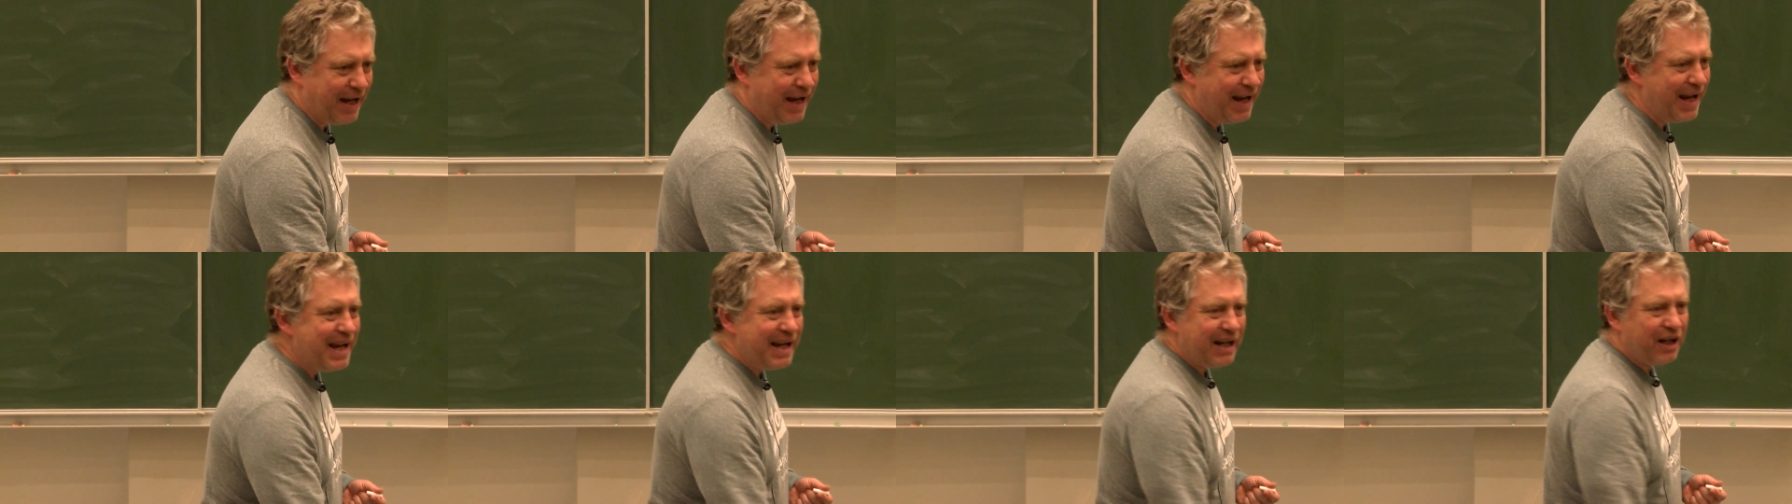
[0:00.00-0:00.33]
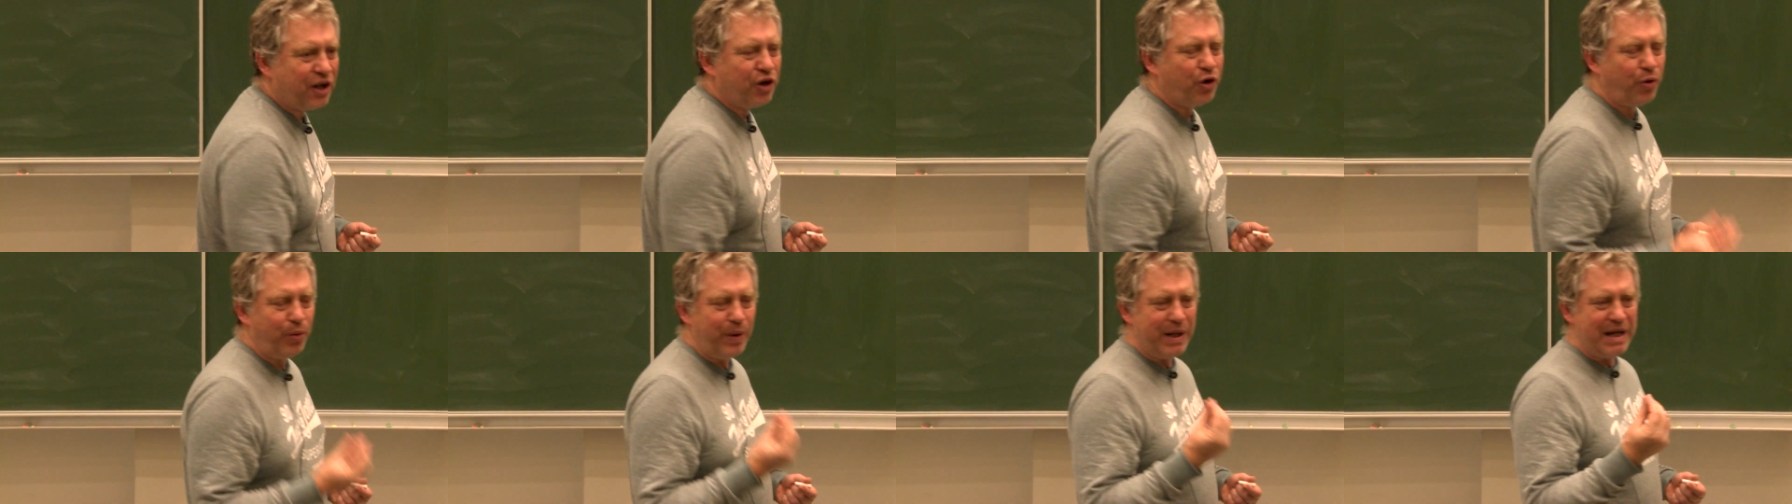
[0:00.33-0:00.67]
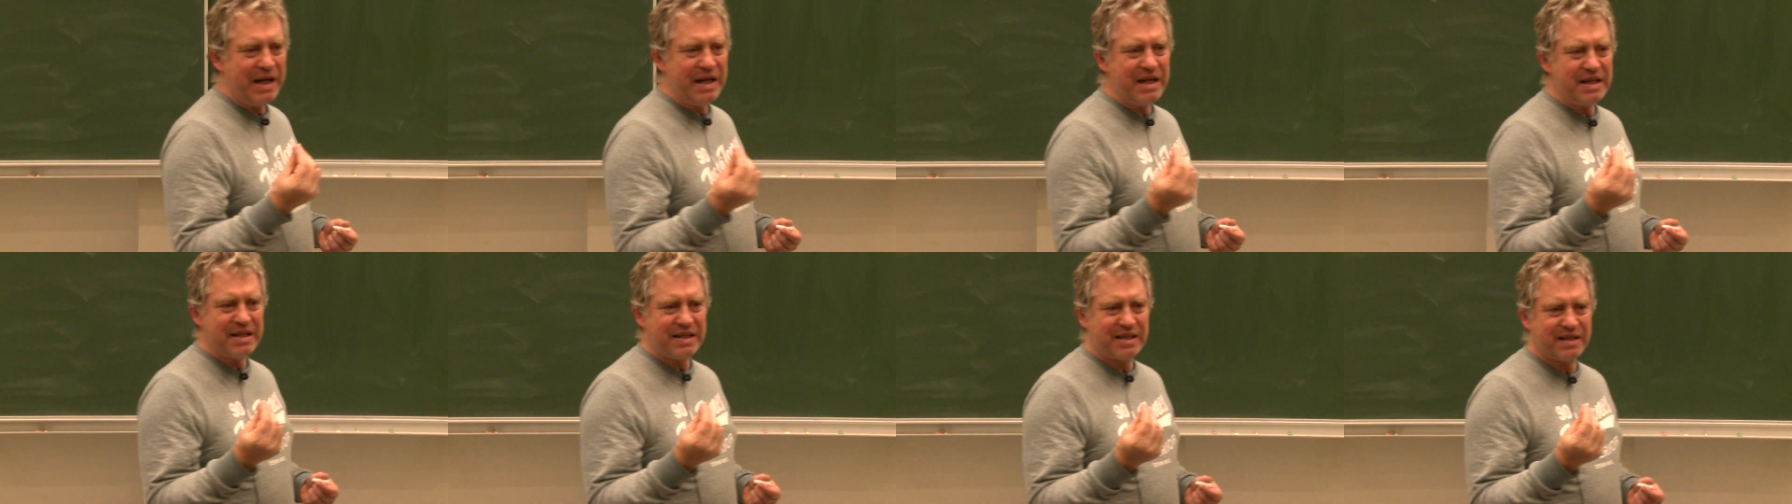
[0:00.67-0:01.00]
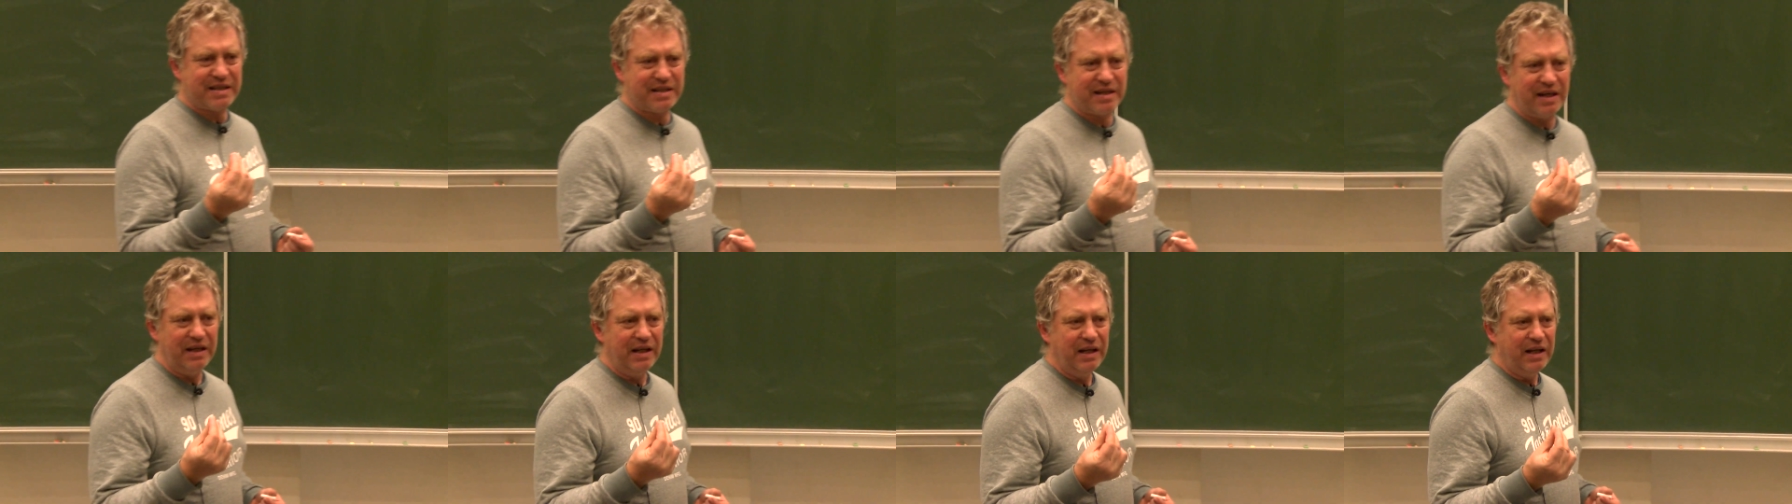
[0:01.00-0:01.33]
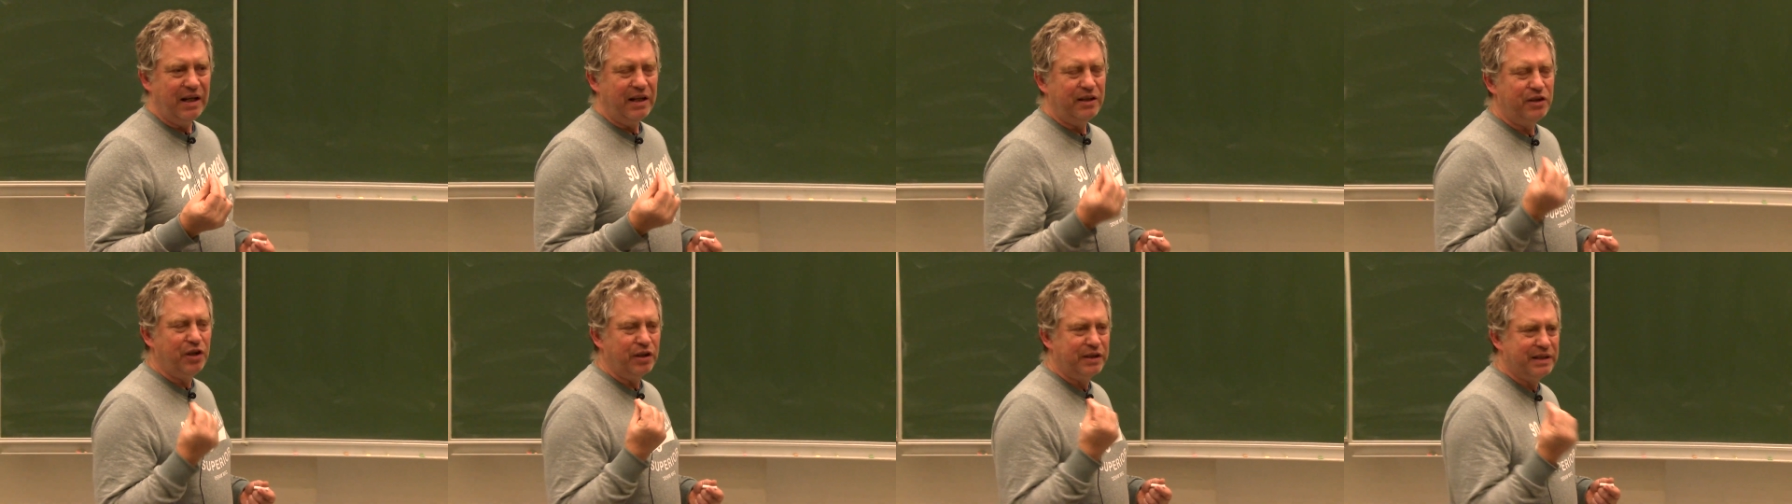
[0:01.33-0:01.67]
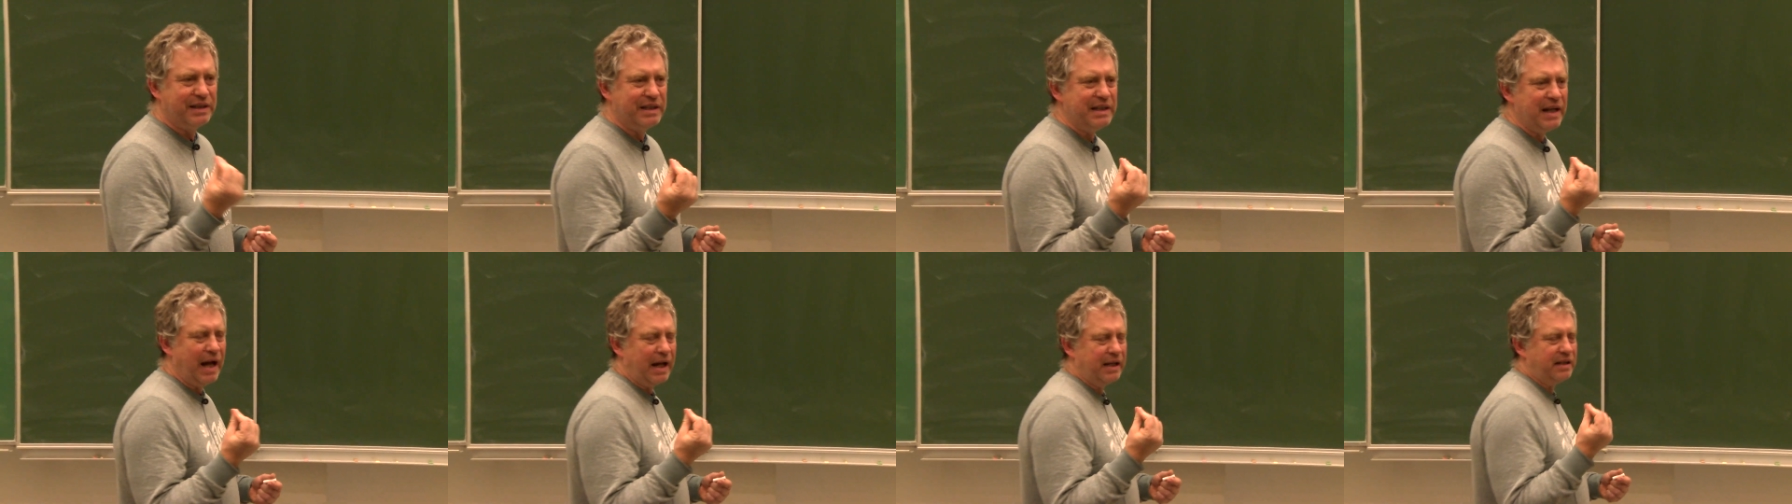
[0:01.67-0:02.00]
increase the
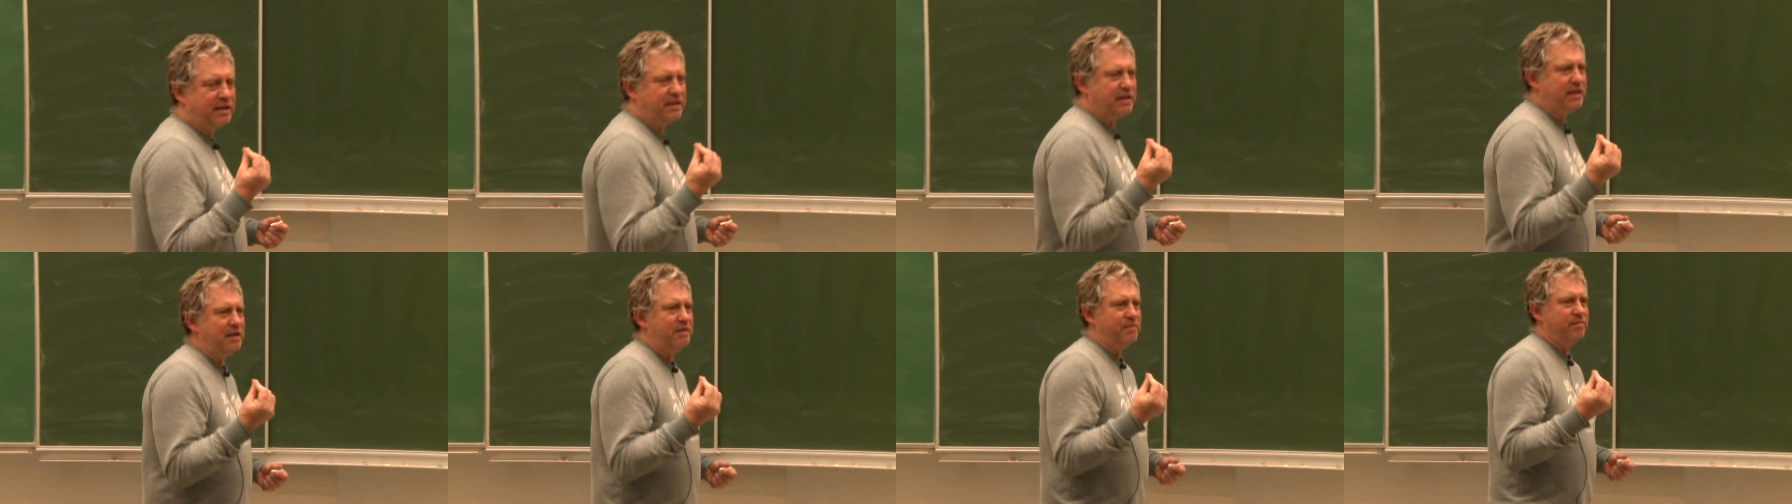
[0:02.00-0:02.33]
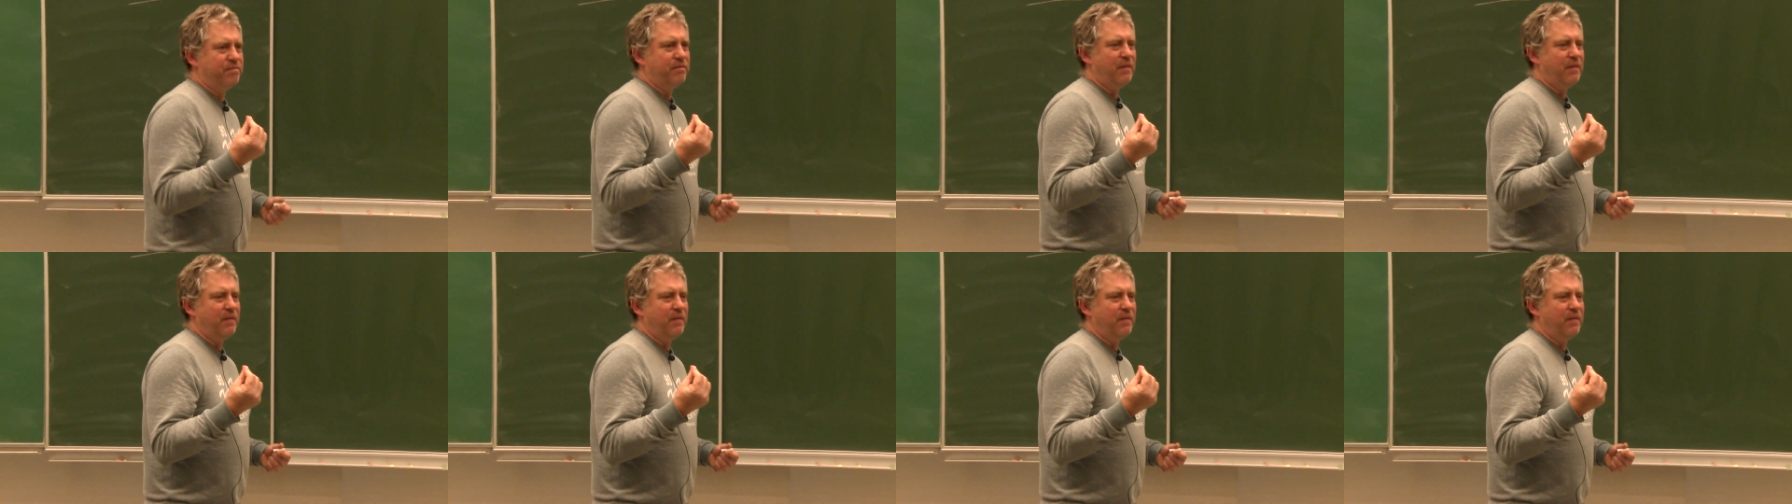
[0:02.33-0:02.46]
TIT.